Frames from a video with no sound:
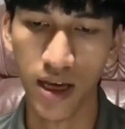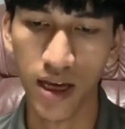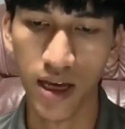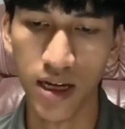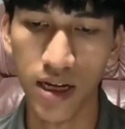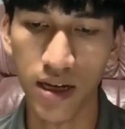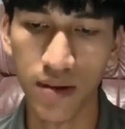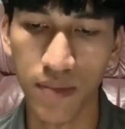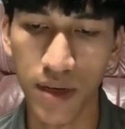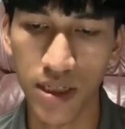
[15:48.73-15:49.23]

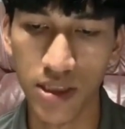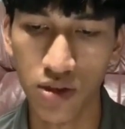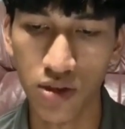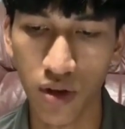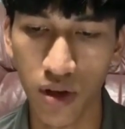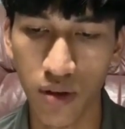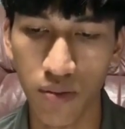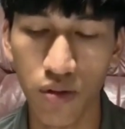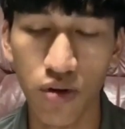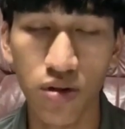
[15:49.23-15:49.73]
The
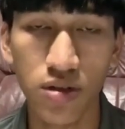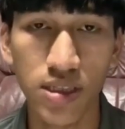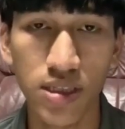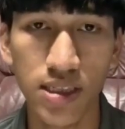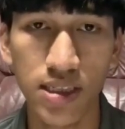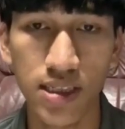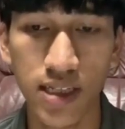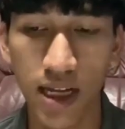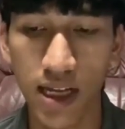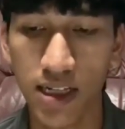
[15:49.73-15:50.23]
mastoid bone
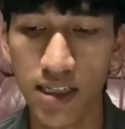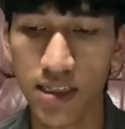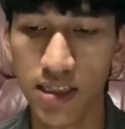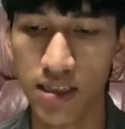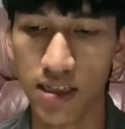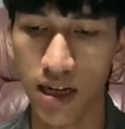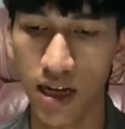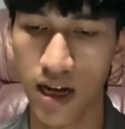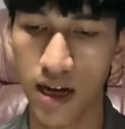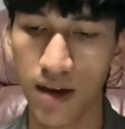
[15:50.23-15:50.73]
cells
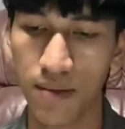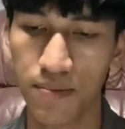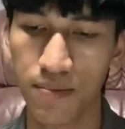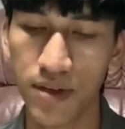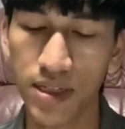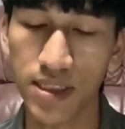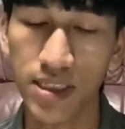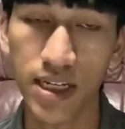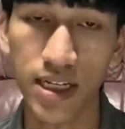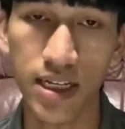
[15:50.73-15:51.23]
are
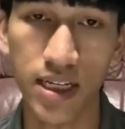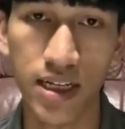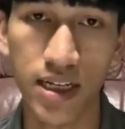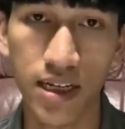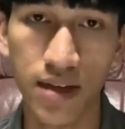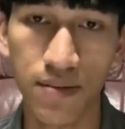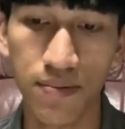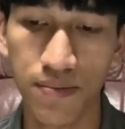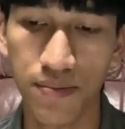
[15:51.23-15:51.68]
present in the